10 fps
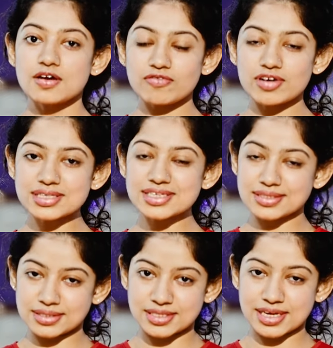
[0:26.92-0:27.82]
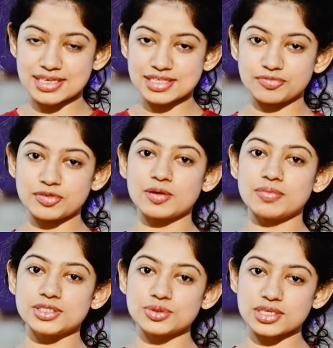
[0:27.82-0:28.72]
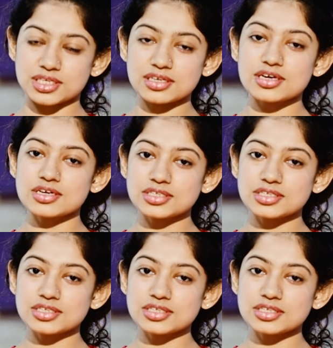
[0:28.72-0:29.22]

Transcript: First exercise we'll be doing